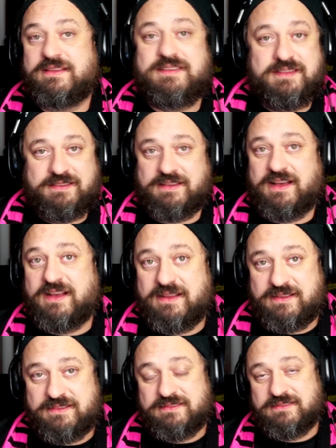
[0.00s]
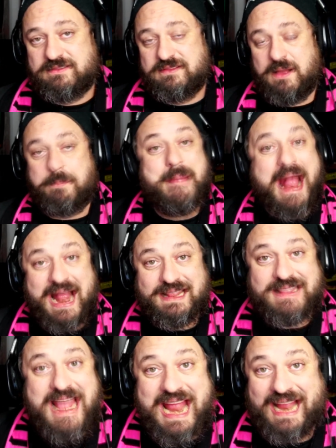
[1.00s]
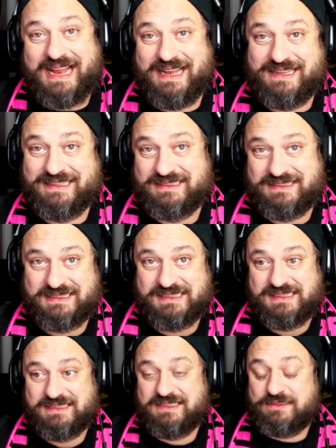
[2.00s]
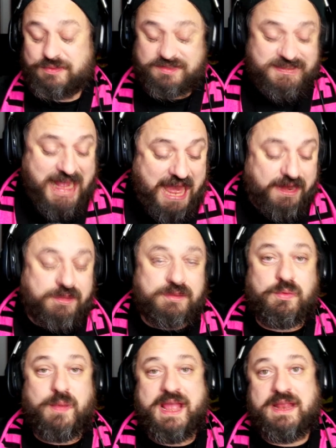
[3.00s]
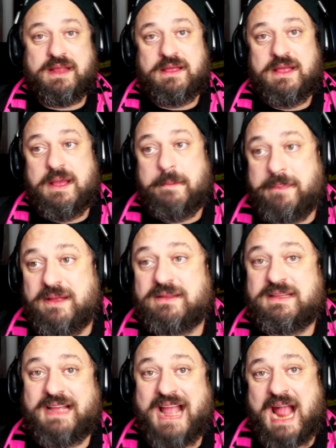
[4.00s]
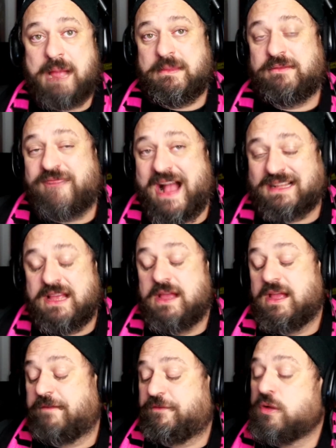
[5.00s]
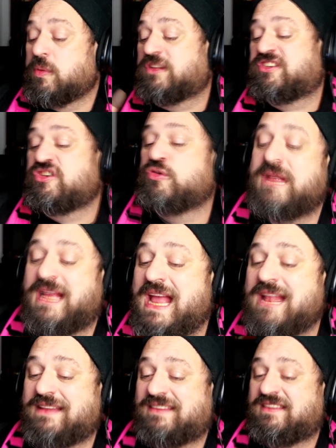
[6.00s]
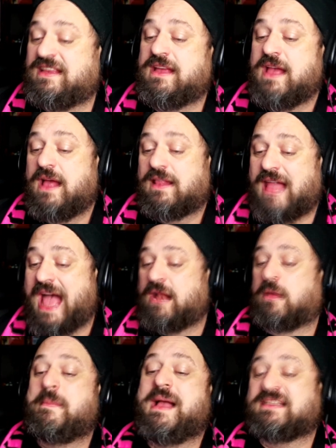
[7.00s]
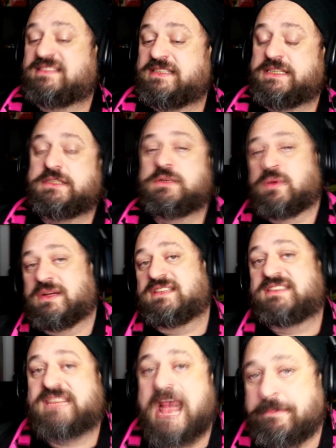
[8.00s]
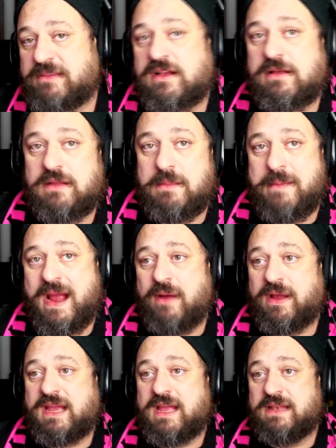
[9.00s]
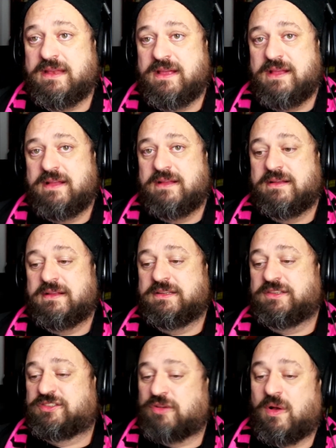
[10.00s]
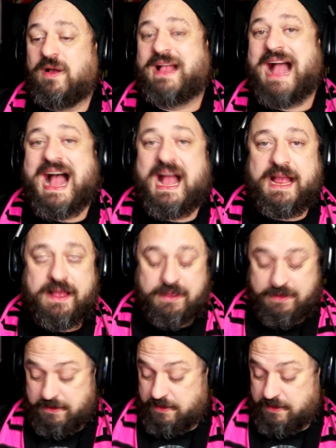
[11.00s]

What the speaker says: this is a bad thing. This was not a good way to build the game. In fact, if you were tuning in to see Lionel Messi and you were a skeptical American and you saw a guy